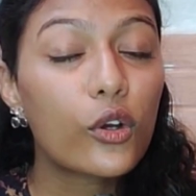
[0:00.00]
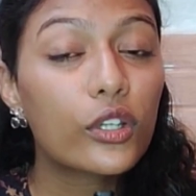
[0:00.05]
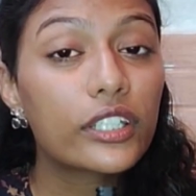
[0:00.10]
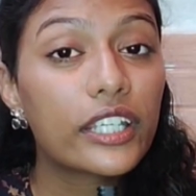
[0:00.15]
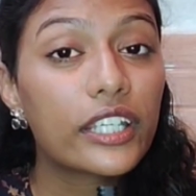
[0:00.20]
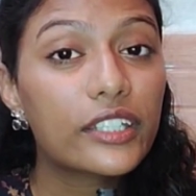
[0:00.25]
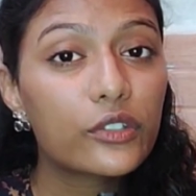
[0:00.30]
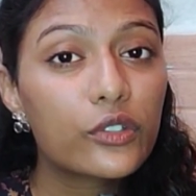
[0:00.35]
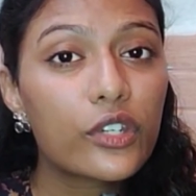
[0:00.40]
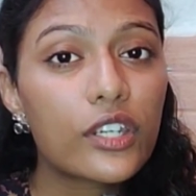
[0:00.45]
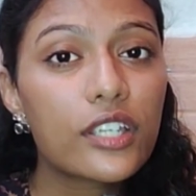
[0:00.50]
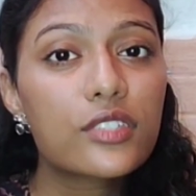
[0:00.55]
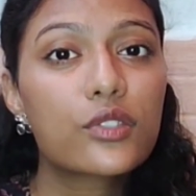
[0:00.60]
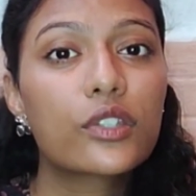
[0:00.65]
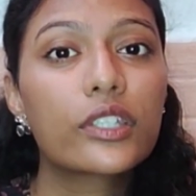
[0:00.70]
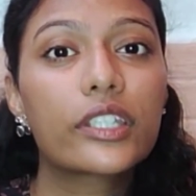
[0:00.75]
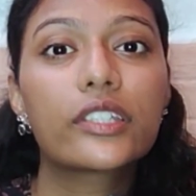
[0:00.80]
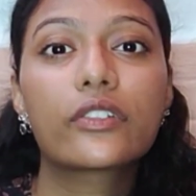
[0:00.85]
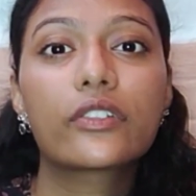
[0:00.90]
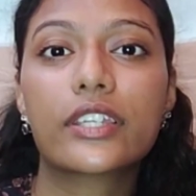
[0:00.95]
is called
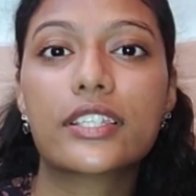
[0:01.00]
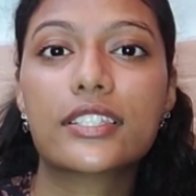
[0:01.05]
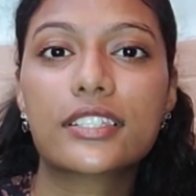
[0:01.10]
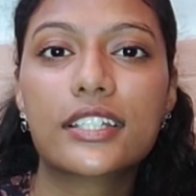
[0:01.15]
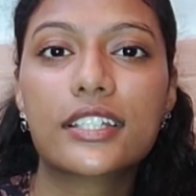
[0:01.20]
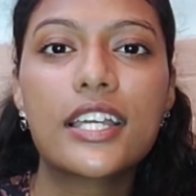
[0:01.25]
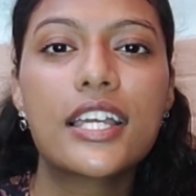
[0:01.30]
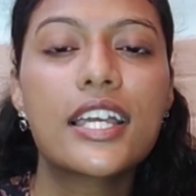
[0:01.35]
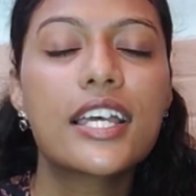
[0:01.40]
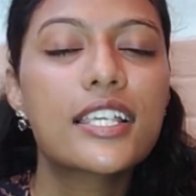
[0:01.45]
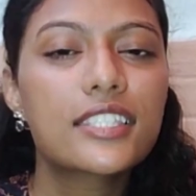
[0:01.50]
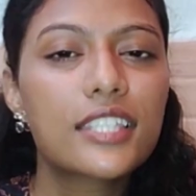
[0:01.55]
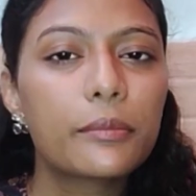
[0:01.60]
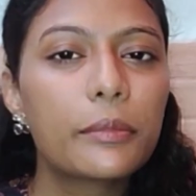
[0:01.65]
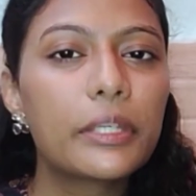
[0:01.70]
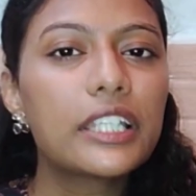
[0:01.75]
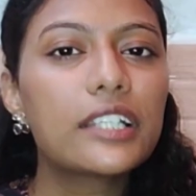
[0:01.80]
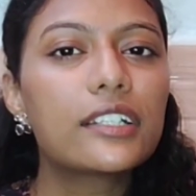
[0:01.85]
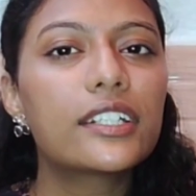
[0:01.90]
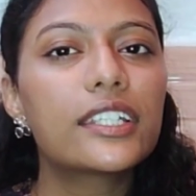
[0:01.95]
interest rate risk.
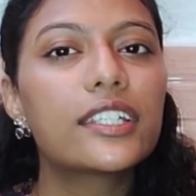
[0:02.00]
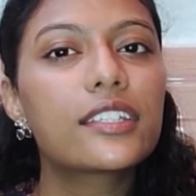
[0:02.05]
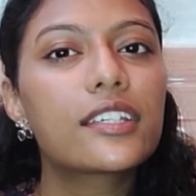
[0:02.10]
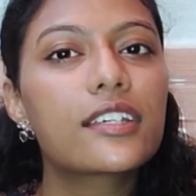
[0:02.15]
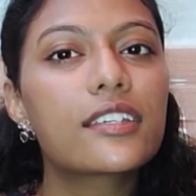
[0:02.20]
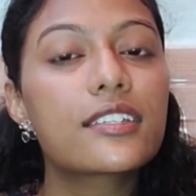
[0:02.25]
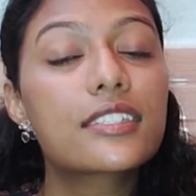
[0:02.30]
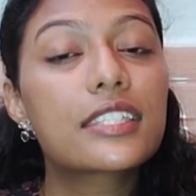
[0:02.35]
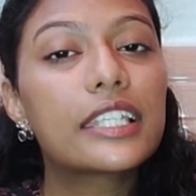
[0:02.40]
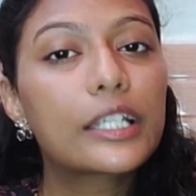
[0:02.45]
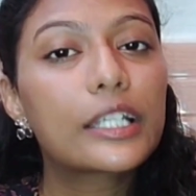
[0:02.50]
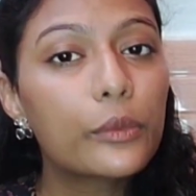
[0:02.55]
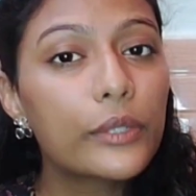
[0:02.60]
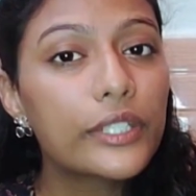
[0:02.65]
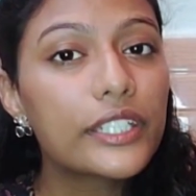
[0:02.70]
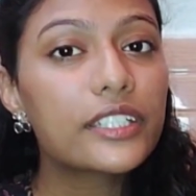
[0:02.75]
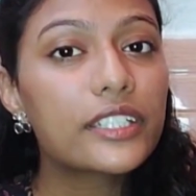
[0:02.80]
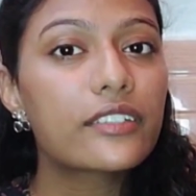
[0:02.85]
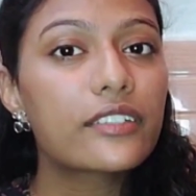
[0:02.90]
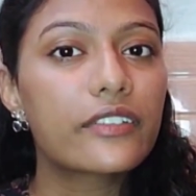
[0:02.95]
Similarly, there is
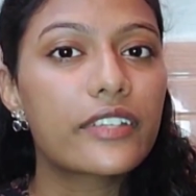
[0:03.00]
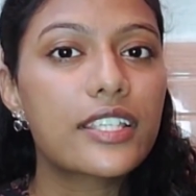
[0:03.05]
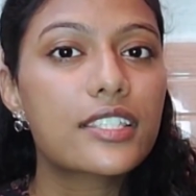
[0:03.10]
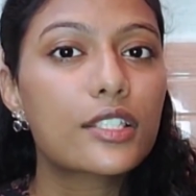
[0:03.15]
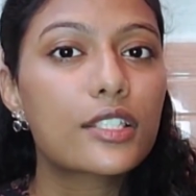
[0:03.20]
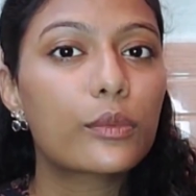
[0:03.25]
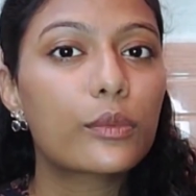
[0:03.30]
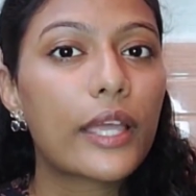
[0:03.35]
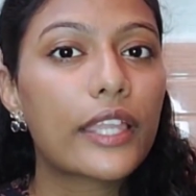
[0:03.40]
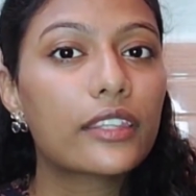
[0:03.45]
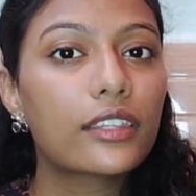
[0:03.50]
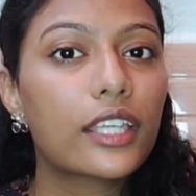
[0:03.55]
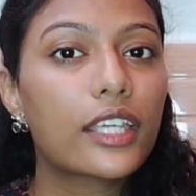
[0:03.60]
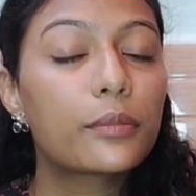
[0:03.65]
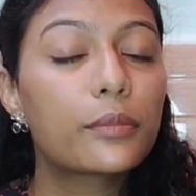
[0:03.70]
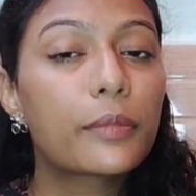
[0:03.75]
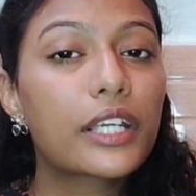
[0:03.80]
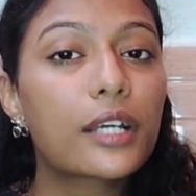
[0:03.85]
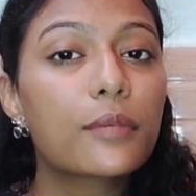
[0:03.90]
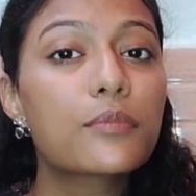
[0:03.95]
liquidity risk
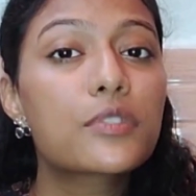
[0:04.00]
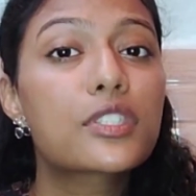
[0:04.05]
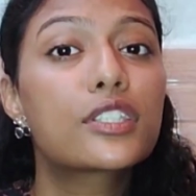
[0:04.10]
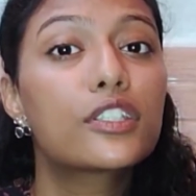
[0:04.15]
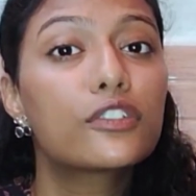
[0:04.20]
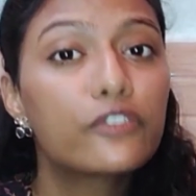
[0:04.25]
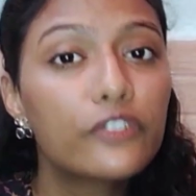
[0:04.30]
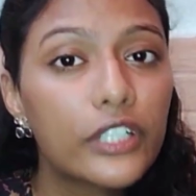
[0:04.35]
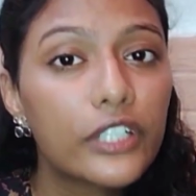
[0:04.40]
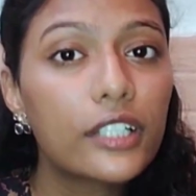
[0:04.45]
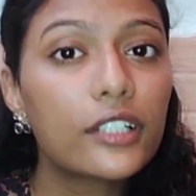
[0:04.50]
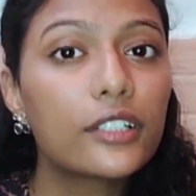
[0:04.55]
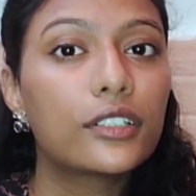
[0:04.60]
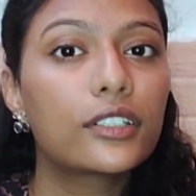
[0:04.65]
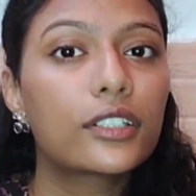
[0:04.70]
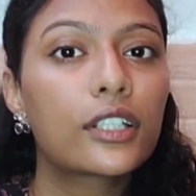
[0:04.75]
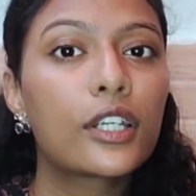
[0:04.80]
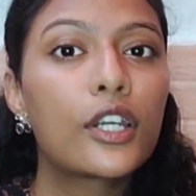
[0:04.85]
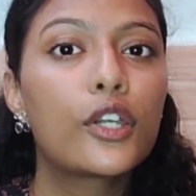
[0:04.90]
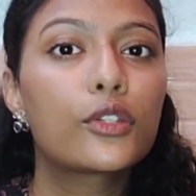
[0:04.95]
when it becomes
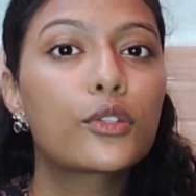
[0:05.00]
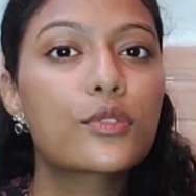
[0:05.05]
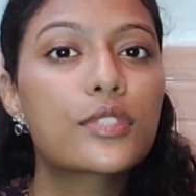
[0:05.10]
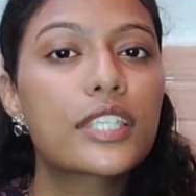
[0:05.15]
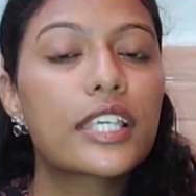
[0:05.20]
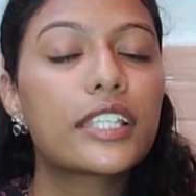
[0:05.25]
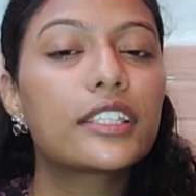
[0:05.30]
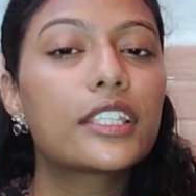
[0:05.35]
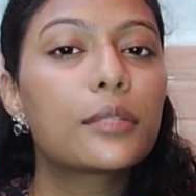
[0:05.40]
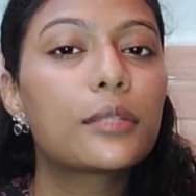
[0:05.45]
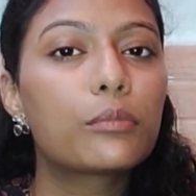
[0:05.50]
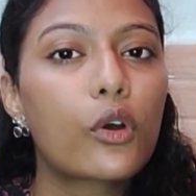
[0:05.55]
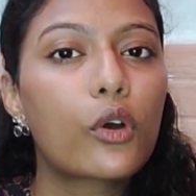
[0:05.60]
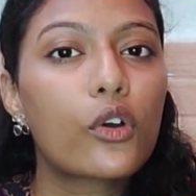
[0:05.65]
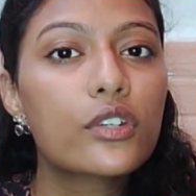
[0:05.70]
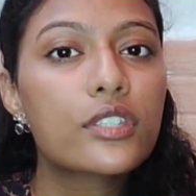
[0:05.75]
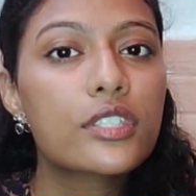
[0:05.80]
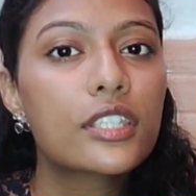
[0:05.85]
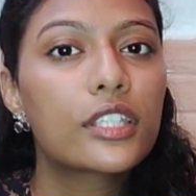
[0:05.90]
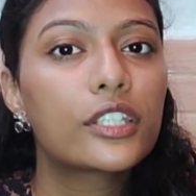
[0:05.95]
difficult to sell the
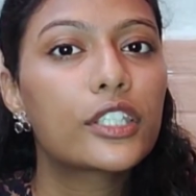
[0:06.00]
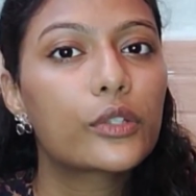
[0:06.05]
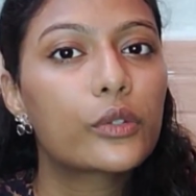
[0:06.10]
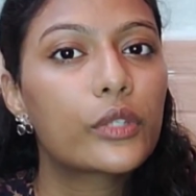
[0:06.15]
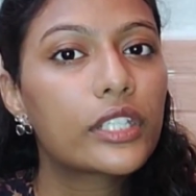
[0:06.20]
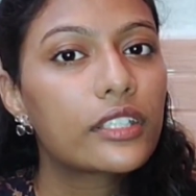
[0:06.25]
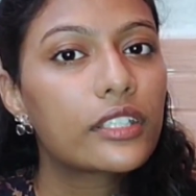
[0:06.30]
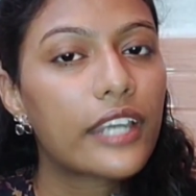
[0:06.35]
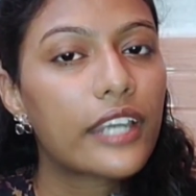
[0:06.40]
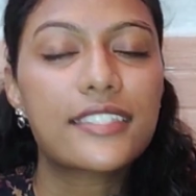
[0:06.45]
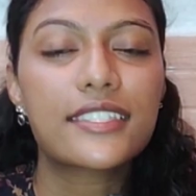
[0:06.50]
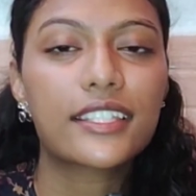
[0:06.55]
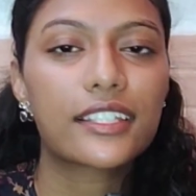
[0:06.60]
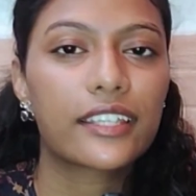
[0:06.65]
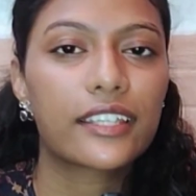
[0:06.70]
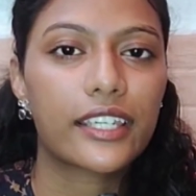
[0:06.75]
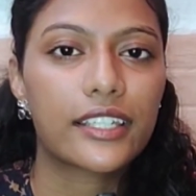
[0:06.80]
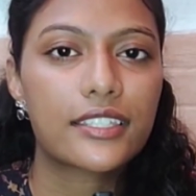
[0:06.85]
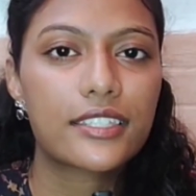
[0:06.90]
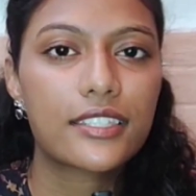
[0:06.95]
bonds during
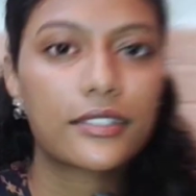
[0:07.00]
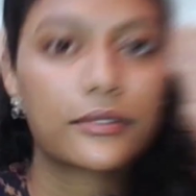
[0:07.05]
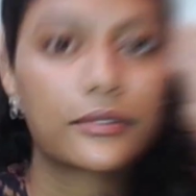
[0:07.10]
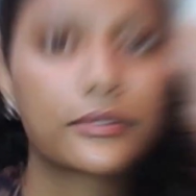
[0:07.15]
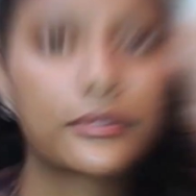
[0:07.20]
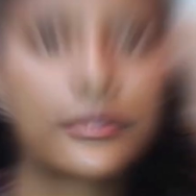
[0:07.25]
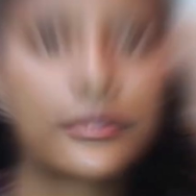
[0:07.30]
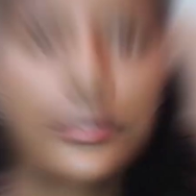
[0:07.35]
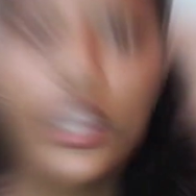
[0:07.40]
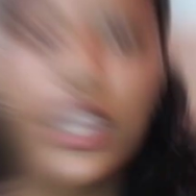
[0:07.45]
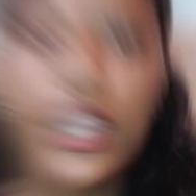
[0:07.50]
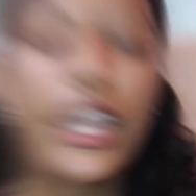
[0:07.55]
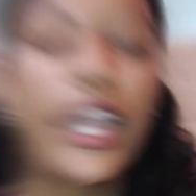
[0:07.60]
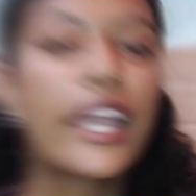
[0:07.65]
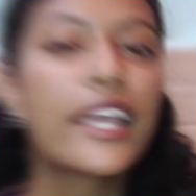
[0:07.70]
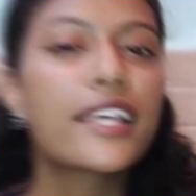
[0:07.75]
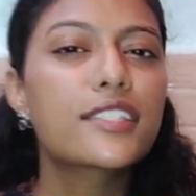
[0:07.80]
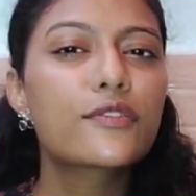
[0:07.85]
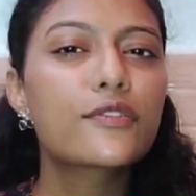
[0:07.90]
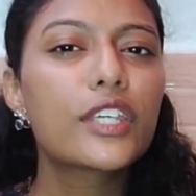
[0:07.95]
rising rates.
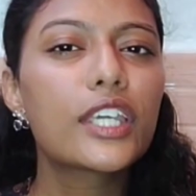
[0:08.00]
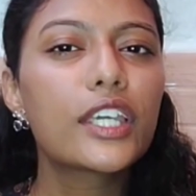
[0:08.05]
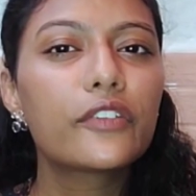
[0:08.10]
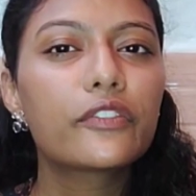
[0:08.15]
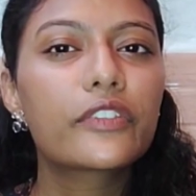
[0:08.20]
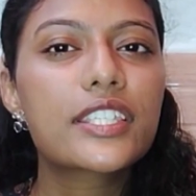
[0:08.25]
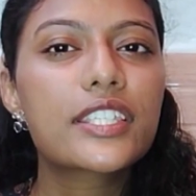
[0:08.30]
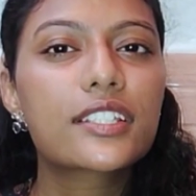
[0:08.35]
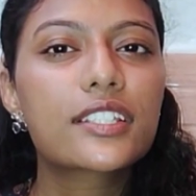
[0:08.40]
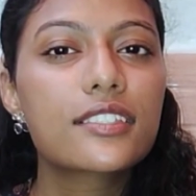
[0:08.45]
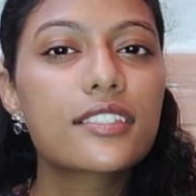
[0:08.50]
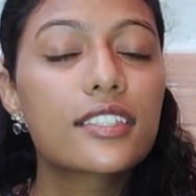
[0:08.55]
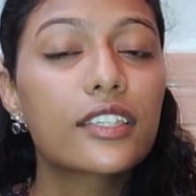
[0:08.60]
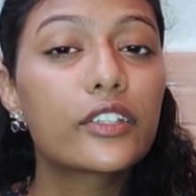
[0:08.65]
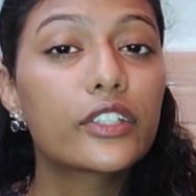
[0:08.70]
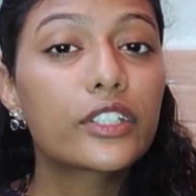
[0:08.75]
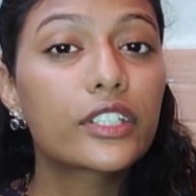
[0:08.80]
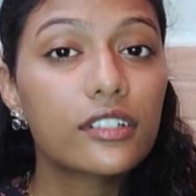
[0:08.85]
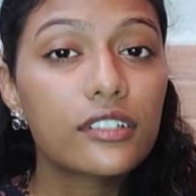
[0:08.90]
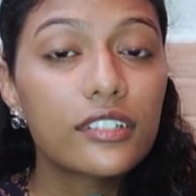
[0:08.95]
As we have
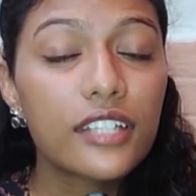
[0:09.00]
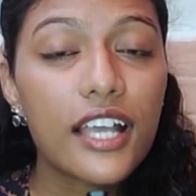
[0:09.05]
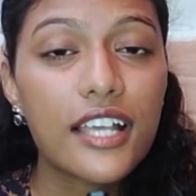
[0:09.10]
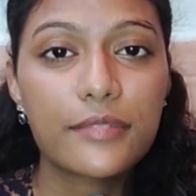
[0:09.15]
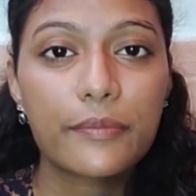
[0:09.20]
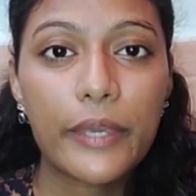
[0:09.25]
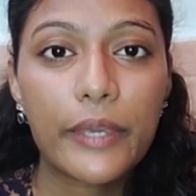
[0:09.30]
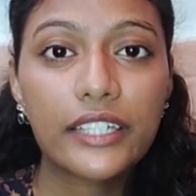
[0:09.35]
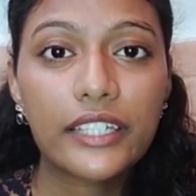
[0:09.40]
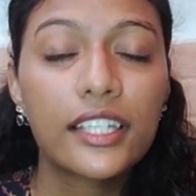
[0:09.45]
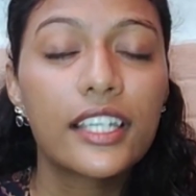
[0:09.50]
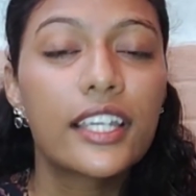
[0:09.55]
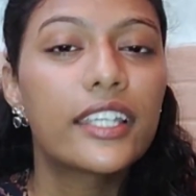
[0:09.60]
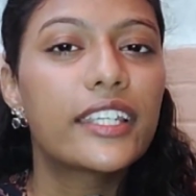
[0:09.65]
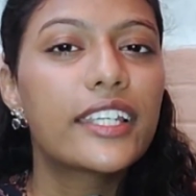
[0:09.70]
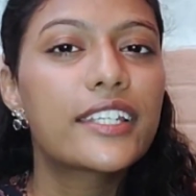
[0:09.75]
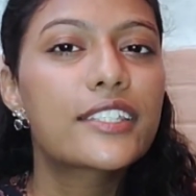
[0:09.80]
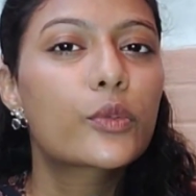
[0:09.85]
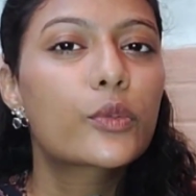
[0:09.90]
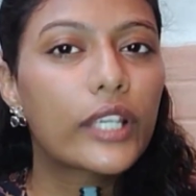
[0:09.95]
discussed the return aspect,
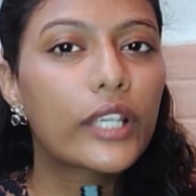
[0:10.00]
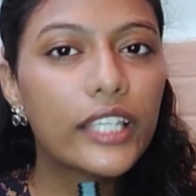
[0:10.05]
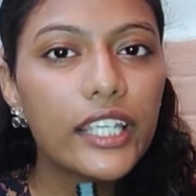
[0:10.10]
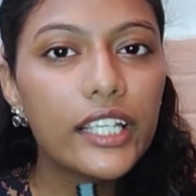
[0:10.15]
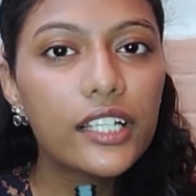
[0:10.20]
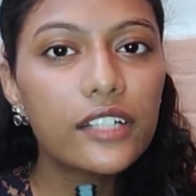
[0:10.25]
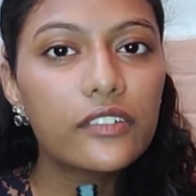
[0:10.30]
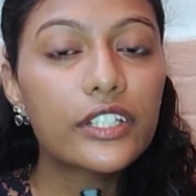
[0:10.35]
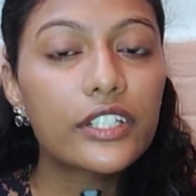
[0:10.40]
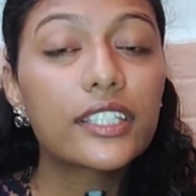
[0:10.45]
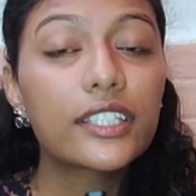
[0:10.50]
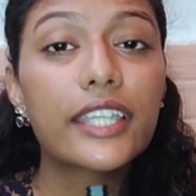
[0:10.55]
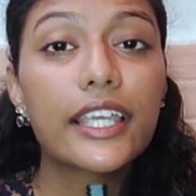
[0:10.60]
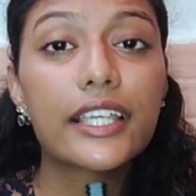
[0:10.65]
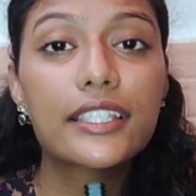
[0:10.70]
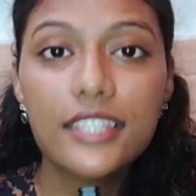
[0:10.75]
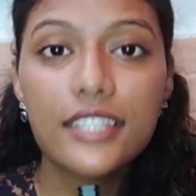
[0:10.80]
let's quickly cover the